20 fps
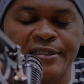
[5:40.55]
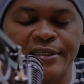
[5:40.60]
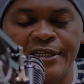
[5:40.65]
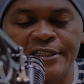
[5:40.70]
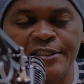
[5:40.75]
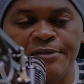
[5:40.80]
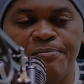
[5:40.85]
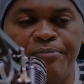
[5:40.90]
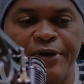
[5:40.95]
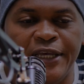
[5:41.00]

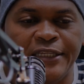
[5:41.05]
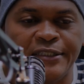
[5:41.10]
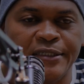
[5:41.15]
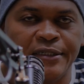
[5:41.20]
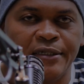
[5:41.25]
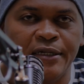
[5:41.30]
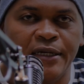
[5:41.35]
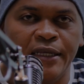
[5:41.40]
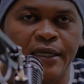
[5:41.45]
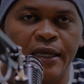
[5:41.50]
It's
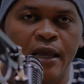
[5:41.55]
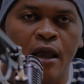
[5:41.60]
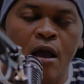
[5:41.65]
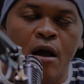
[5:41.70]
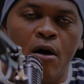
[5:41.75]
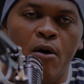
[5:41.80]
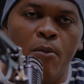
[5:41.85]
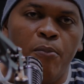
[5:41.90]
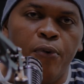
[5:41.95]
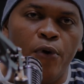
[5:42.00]
basically
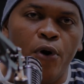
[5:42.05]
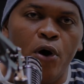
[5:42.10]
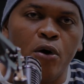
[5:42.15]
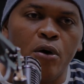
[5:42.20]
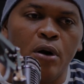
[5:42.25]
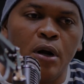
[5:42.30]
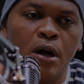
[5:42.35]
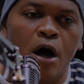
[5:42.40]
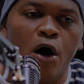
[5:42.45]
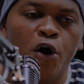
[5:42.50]

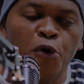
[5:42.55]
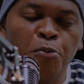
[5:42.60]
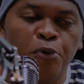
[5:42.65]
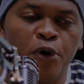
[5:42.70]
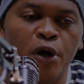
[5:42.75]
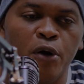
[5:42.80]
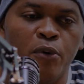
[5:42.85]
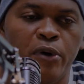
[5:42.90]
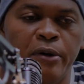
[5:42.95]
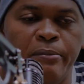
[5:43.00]

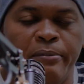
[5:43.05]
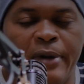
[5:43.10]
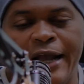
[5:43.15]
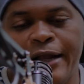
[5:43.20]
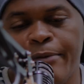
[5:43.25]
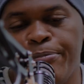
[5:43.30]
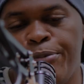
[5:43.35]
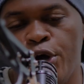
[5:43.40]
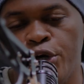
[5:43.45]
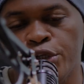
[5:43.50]
unplug one mic,
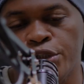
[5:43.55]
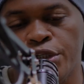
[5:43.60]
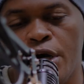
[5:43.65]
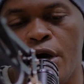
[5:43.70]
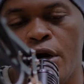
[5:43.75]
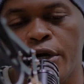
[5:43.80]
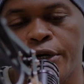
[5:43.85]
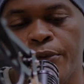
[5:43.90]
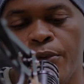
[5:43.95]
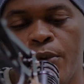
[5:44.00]
plug the
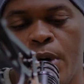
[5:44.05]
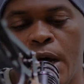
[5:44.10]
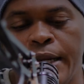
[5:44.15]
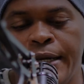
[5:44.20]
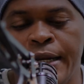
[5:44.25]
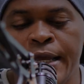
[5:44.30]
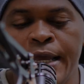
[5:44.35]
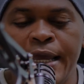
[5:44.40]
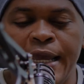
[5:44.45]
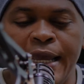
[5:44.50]
other one,
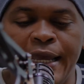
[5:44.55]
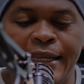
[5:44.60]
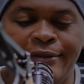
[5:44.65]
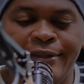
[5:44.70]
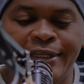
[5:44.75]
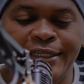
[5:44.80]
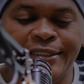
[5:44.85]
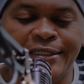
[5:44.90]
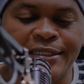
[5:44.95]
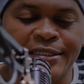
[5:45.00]
and
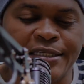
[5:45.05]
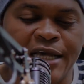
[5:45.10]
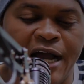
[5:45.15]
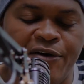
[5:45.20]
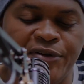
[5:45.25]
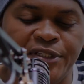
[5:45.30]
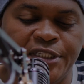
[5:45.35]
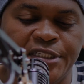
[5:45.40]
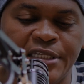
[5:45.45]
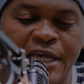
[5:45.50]
this is how
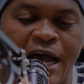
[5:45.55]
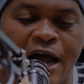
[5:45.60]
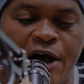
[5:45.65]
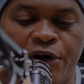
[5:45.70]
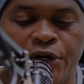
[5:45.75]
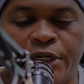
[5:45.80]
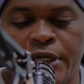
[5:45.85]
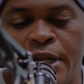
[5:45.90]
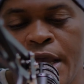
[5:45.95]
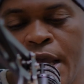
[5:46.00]
it
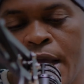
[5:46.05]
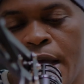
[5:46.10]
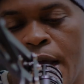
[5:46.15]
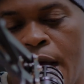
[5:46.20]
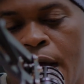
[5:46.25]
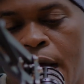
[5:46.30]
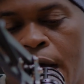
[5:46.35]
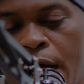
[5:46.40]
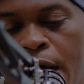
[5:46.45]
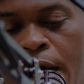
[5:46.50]
sounds.
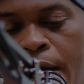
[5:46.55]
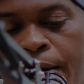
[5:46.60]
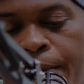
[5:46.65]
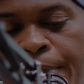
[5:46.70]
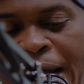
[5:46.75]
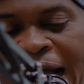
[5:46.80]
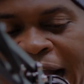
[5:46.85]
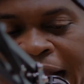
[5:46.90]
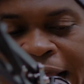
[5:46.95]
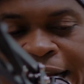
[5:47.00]

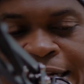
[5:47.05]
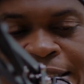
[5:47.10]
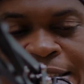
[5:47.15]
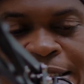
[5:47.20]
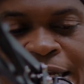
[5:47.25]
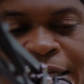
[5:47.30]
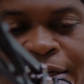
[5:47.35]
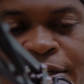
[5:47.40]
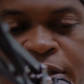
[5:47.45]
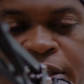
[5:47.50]
I gotta
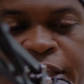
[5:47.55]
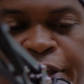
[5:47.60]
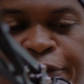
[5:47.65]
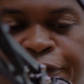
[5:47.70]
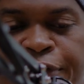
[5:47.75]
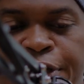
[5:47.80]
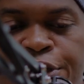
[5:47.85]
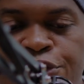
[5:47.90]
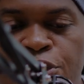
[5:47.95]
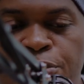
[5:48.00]
say the
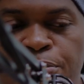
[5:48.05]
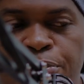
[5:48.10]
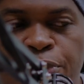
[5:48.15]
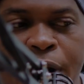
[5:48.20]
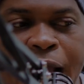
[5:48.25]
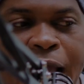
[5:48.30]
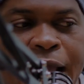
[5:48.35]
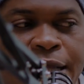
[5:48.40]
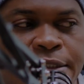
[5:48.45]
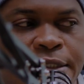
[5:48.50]
difference on
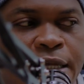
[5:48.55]
price.